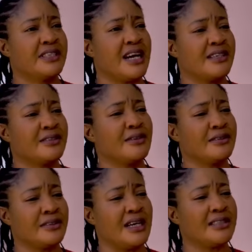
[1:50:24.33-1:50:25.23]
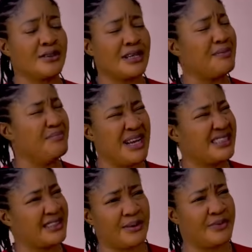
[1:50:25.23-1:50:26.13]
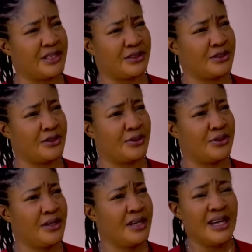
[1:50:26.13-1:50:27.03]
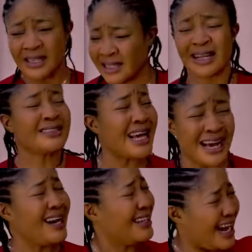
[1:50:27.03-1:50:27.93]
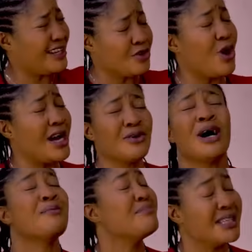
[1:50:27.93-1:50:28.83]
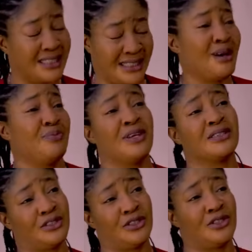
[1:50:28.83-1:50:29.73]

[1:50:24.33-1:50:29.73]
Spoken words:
I thought I meant something to you. Yes, I know I meant something to